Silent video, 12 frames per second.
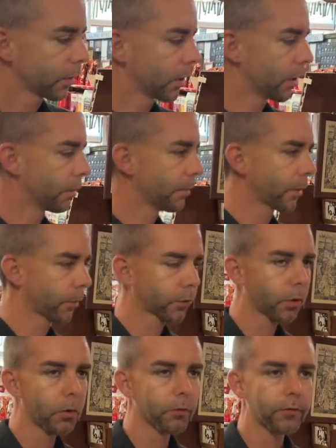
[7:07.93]
Um, they were
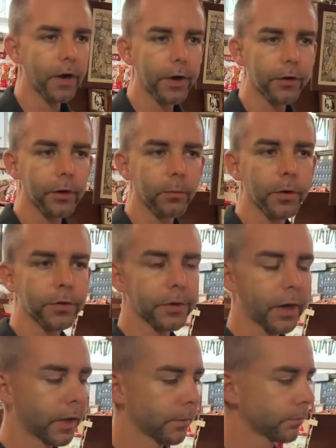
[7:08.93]
coal fired at one
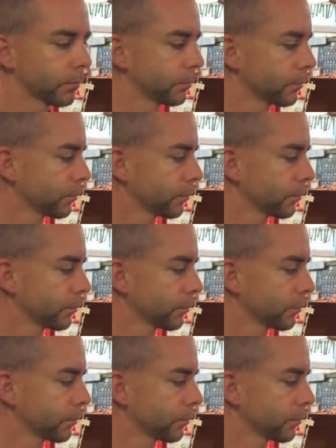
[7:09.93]
time.